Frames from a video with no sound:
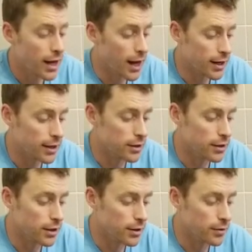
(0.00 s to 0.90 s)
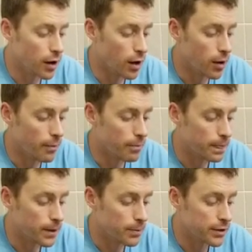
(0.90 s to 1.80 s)
and it, it um,
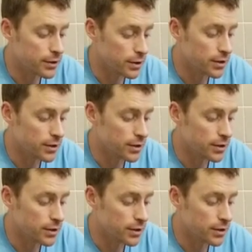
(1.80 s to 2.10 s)
basically